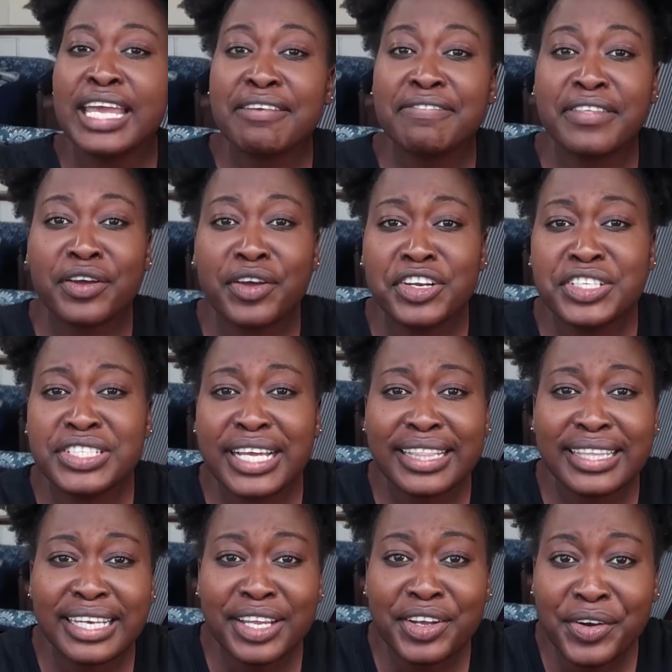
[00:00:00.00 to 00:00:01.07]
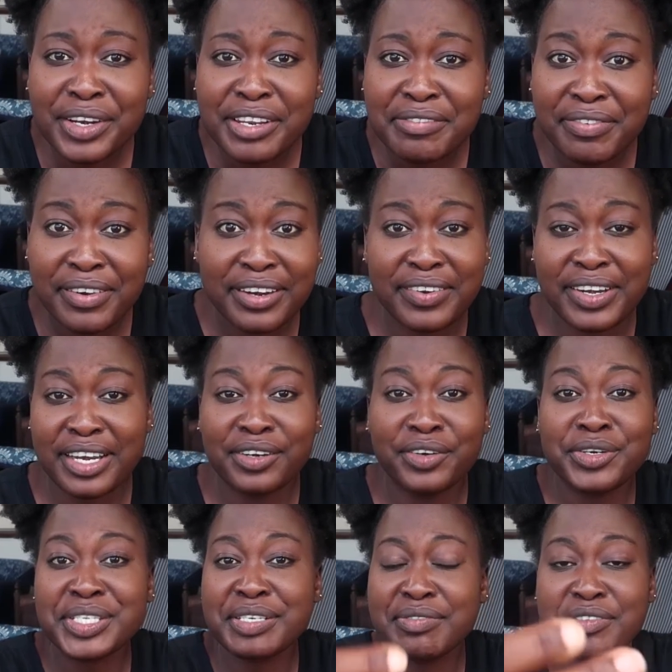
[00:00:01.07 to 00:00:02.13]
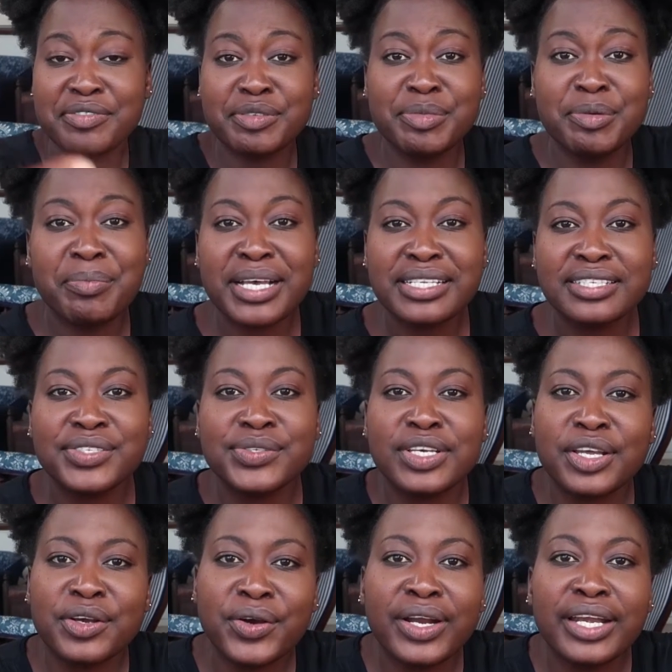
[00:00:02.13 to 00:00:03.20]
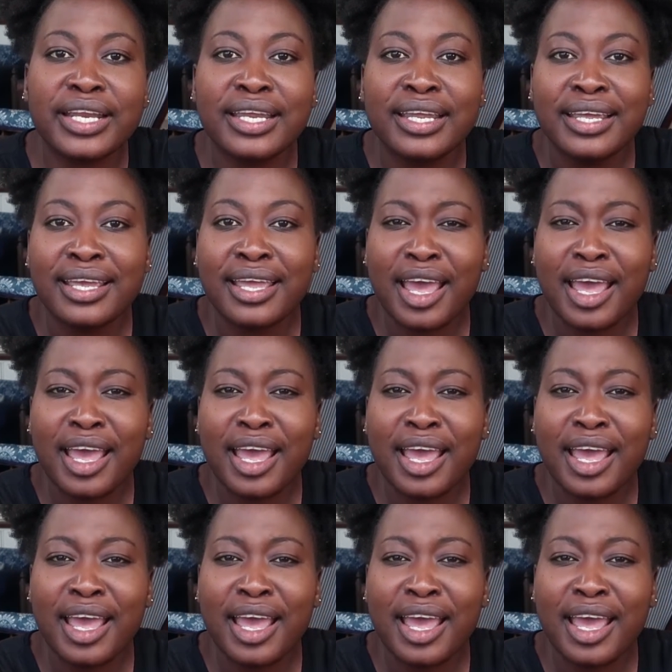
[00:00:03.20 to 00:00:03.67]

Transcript: if they're going to take the Likoni ferry and cross over from Mombasa to Likoni,